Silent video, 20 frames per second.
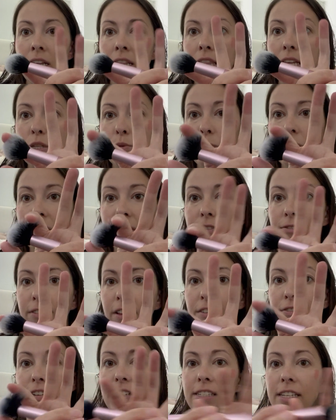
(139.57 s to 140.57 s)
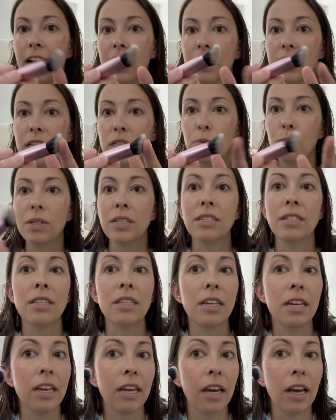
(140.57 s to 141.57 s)
This one's the fluffy side. This one's
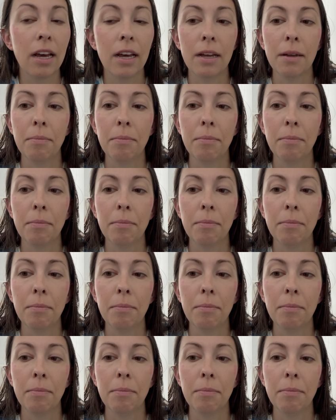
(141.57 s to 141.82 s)
the